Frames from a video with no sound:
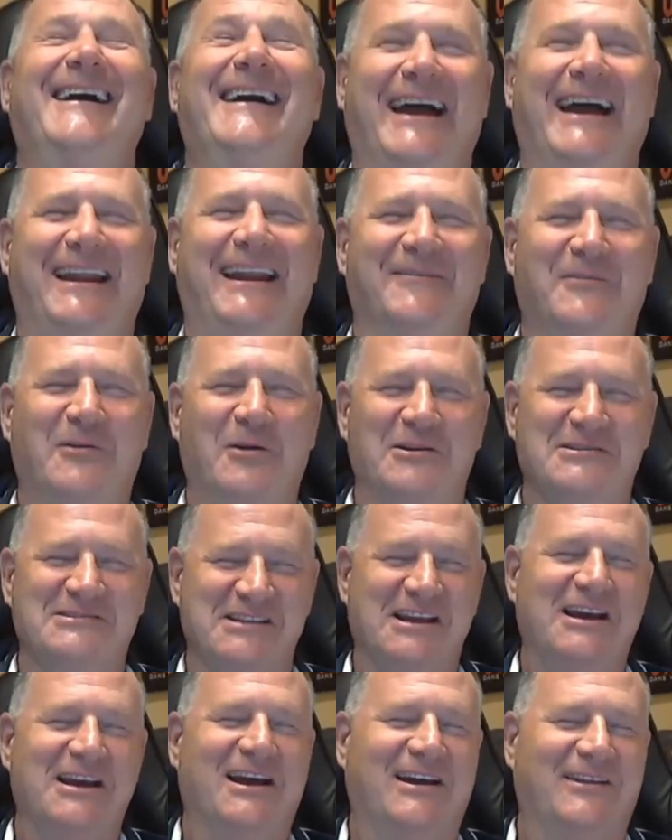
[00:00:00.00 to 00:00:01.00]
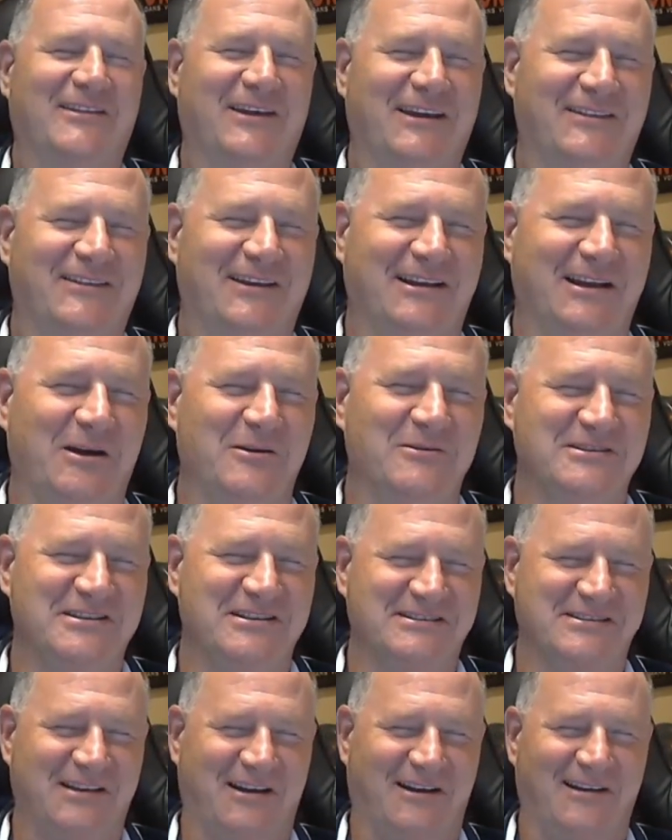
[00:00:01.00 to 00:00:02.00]
and of course the coach
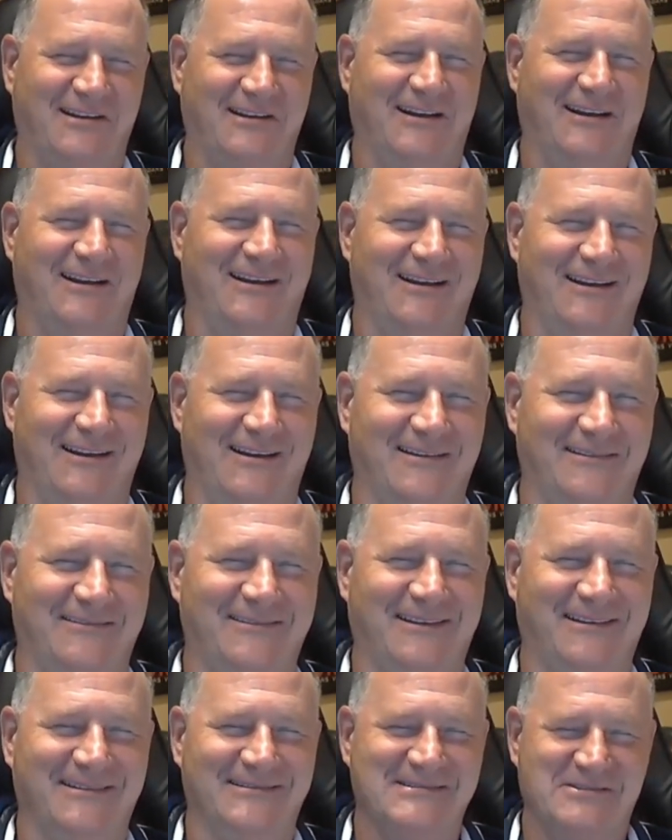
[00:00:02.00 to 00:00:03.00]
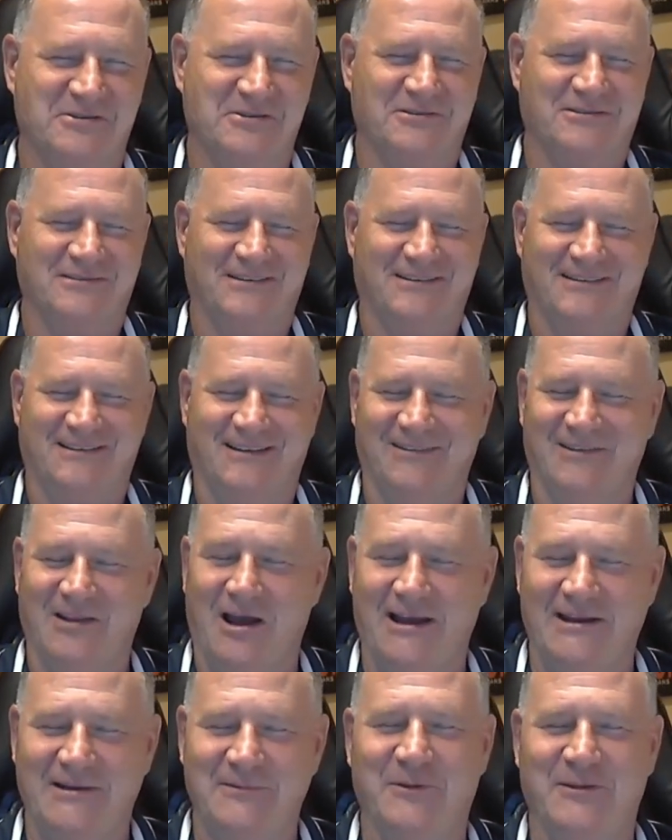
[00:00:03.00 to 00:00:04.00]
is on a
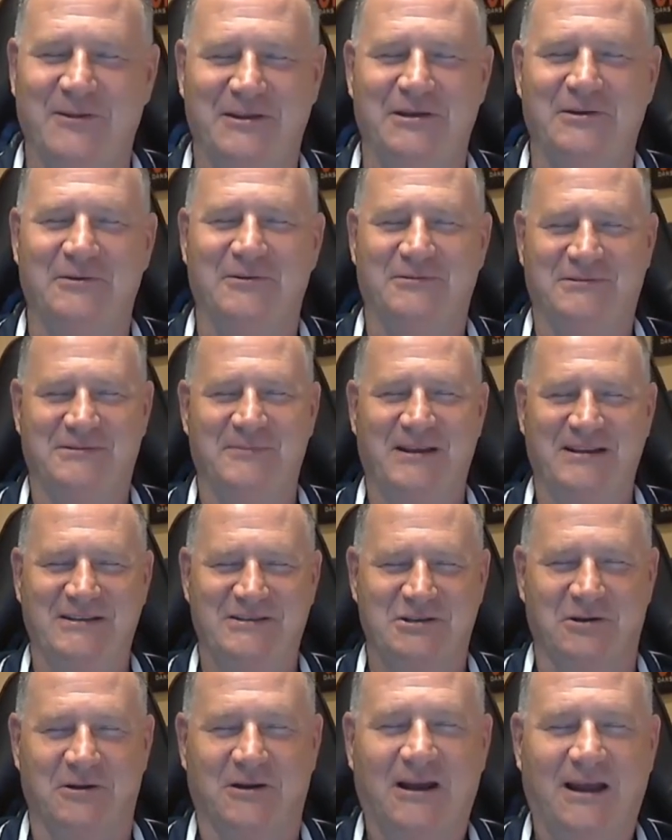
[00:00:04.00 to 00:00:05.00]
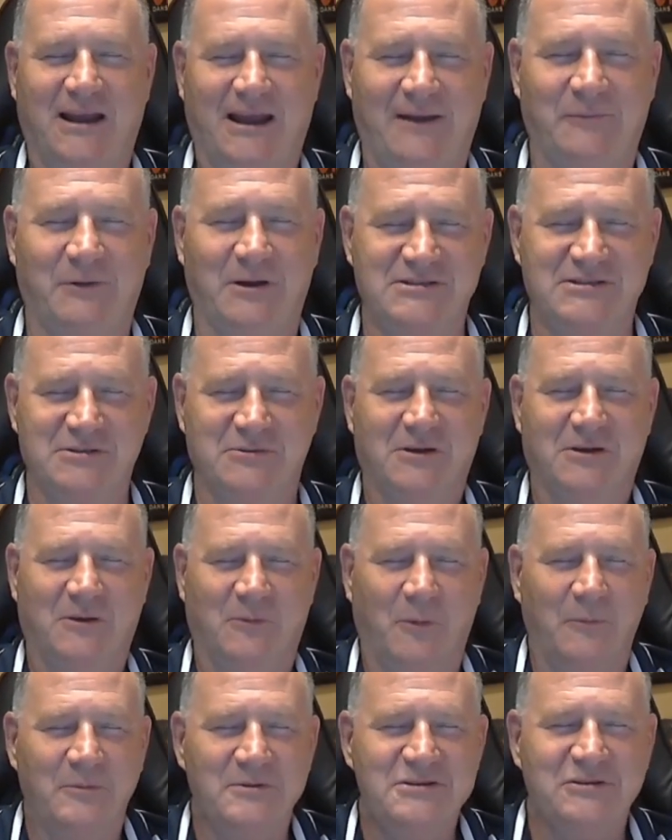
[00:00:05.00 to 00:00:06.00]
line with you to make sure, hey Russell,
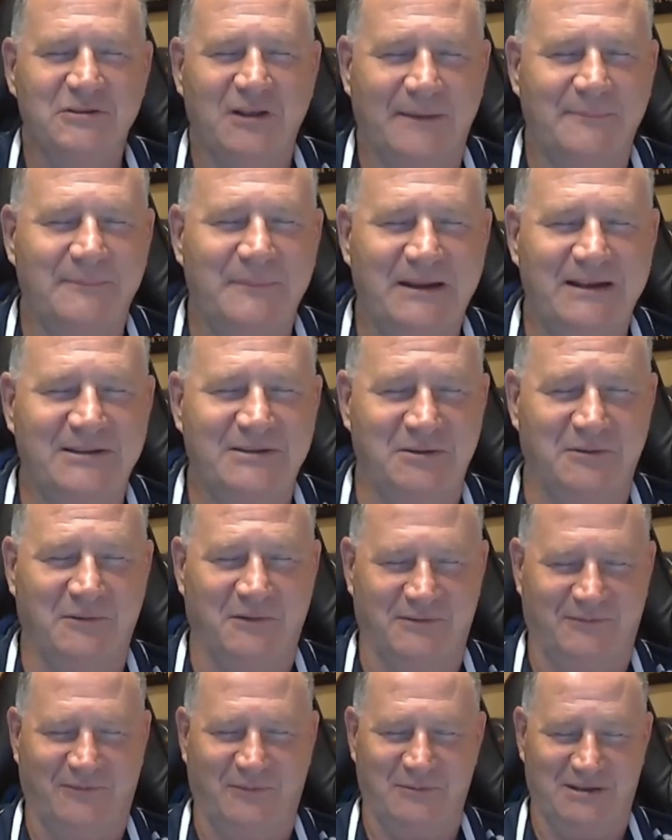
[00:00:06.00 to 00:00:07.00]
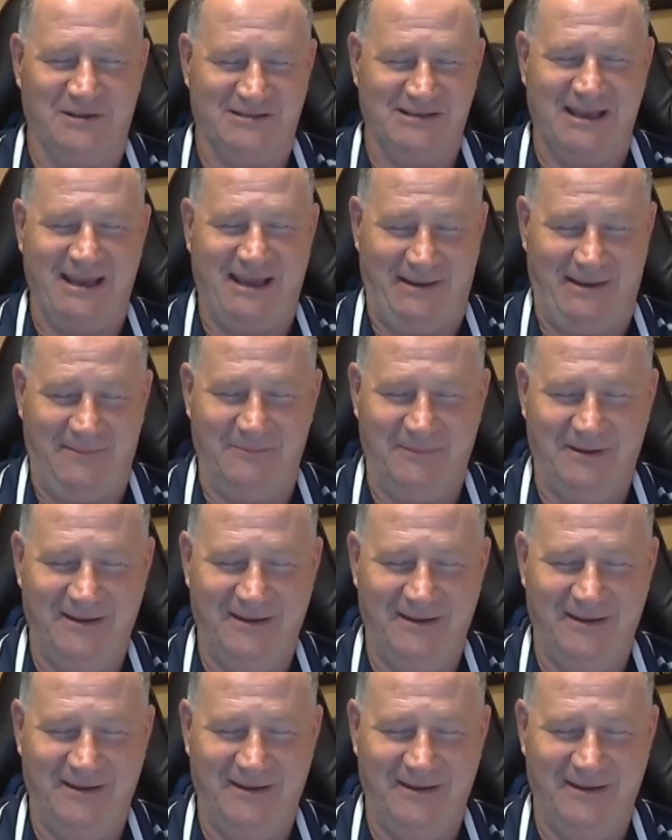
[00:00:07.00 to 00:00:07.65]
what would you like me to do for this game?